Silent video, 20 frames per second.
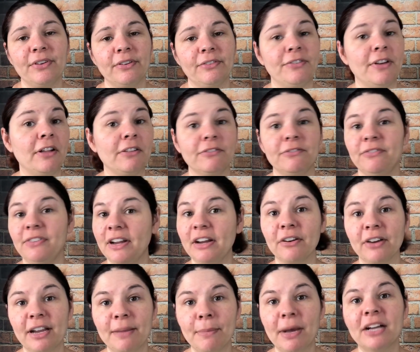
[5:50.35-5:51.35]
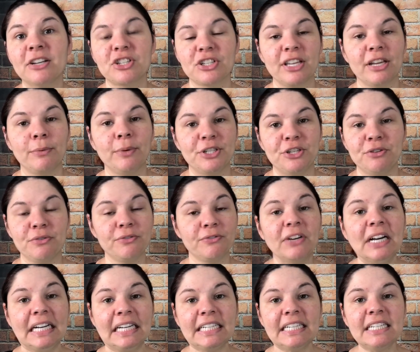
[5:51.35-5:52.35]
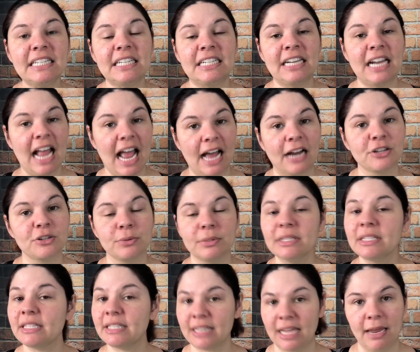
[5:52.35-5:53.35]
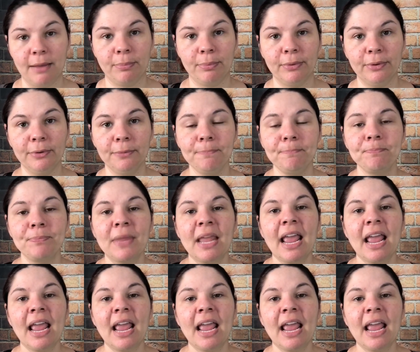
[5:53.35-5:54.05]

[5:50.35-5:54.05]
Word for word: felt very much like what you'd find in an actual escape room.